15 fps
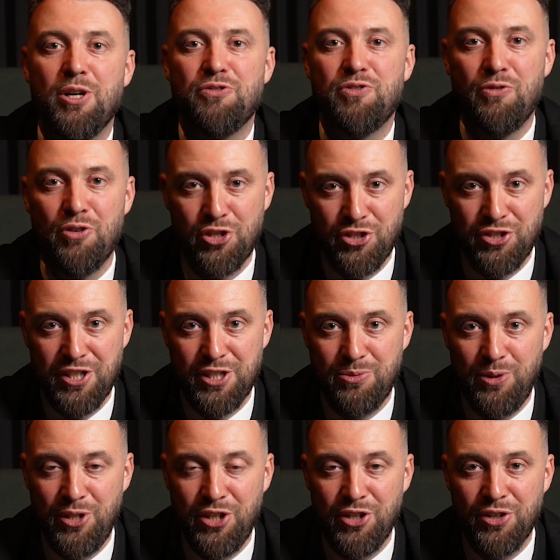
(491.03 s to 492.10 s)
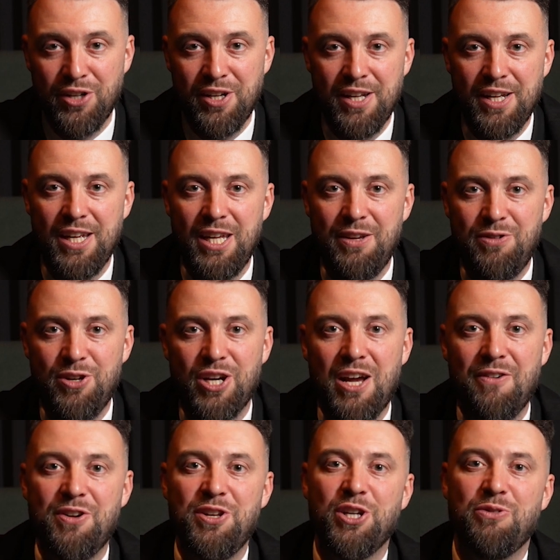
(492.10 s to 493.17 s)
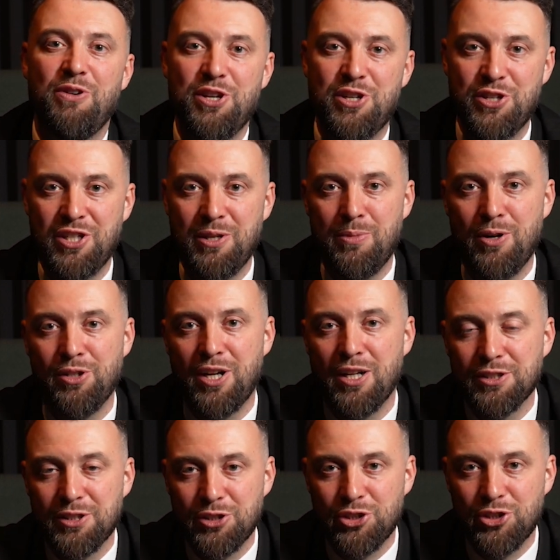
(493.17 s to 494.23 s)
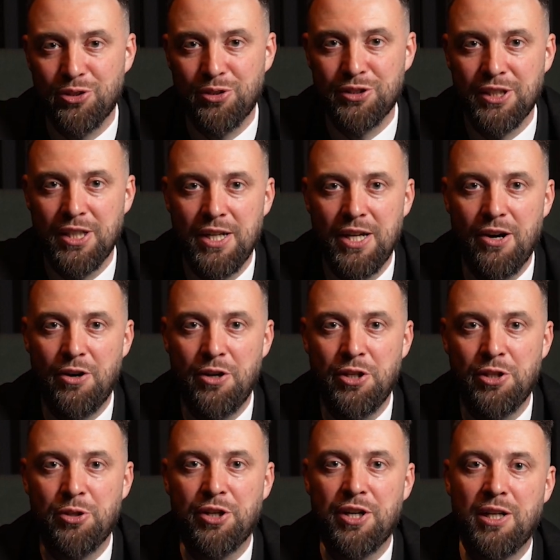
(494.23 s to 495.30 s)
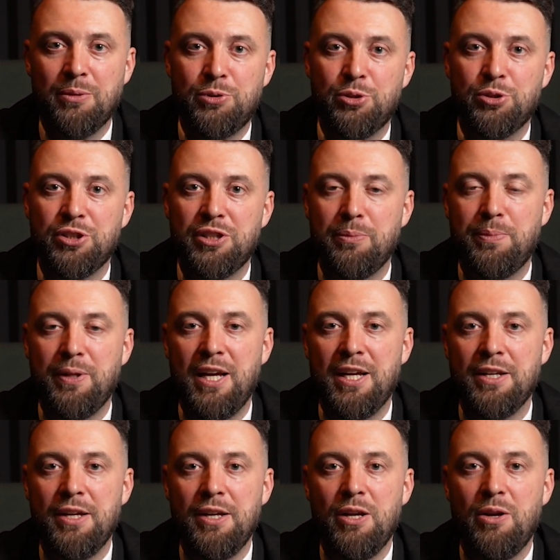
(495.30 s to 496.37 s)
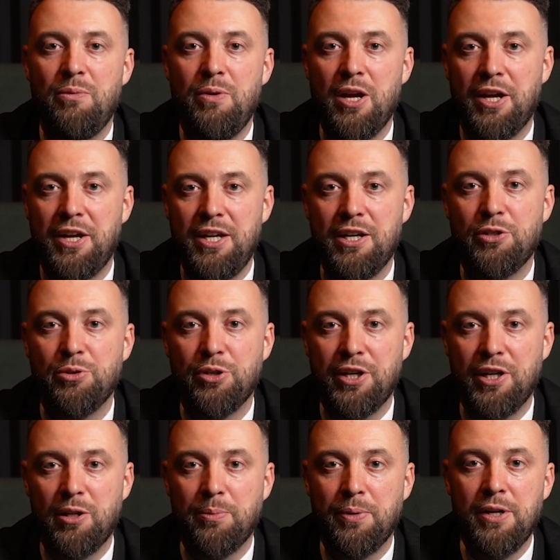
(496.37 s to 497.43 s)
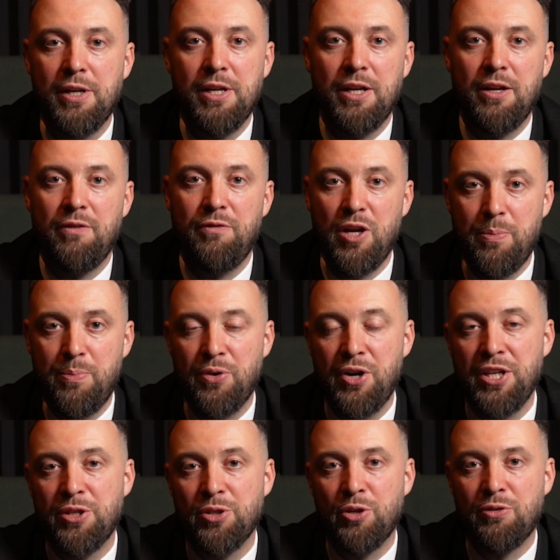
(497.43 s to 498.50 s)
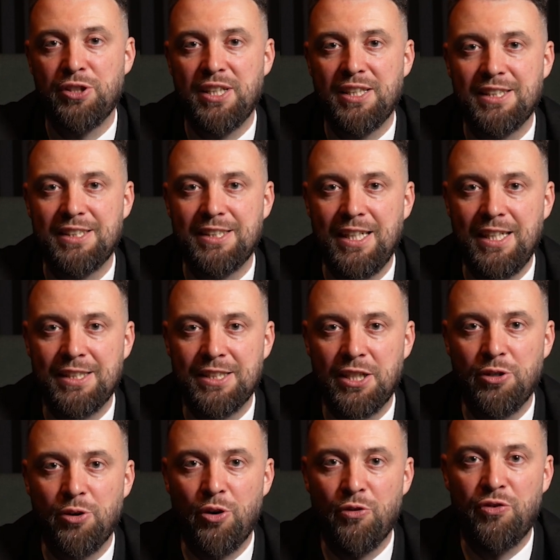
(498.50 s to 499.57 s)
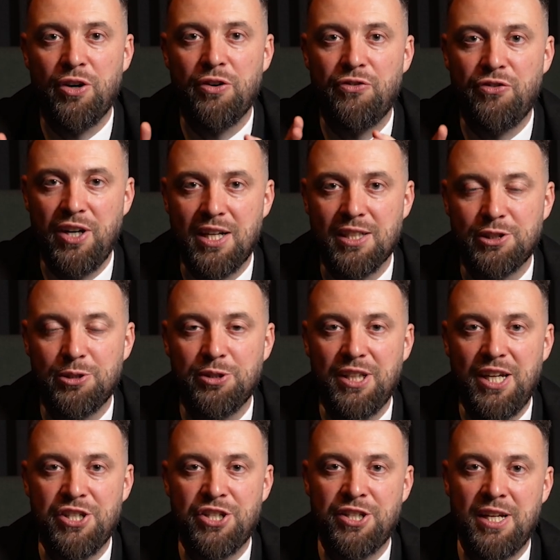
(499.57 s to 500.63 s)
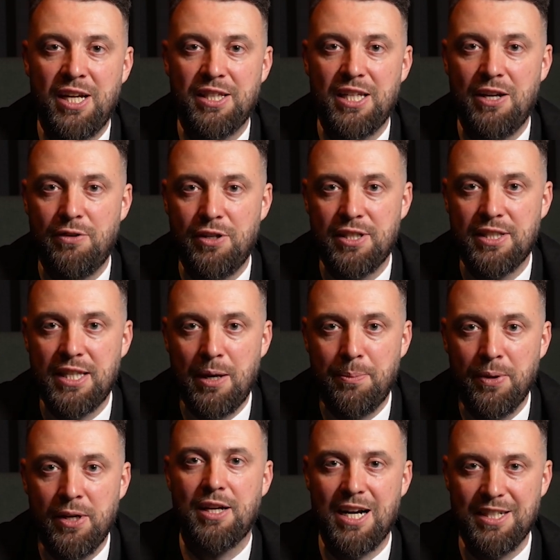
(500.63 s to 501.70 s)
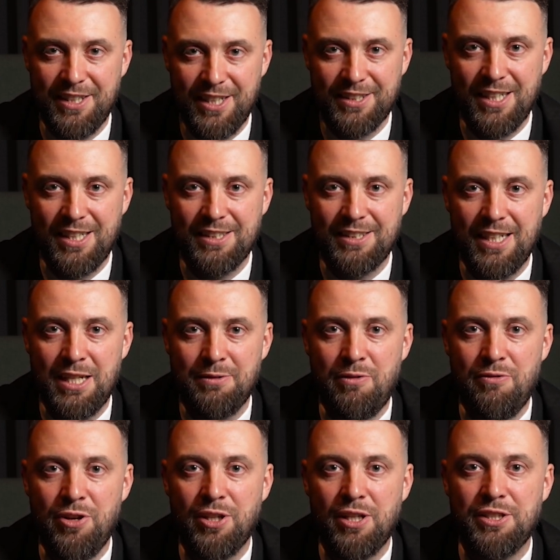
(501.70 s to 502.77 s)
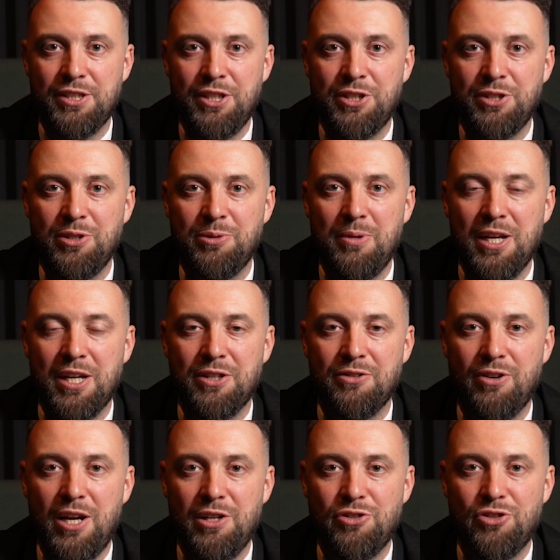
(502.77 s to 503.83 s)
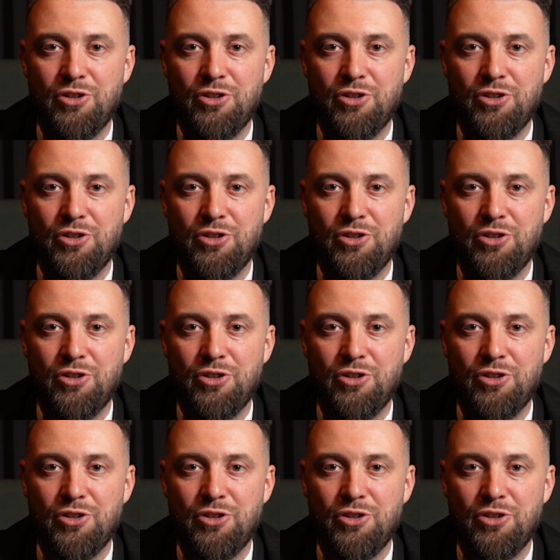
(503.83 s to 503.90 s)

much for watching this video. If you have any questions about health insurance or need to help choosing a plan, we are here to help. We operate in over 10 states and offer free consultation at every step. Contact us and we will assist you in making the right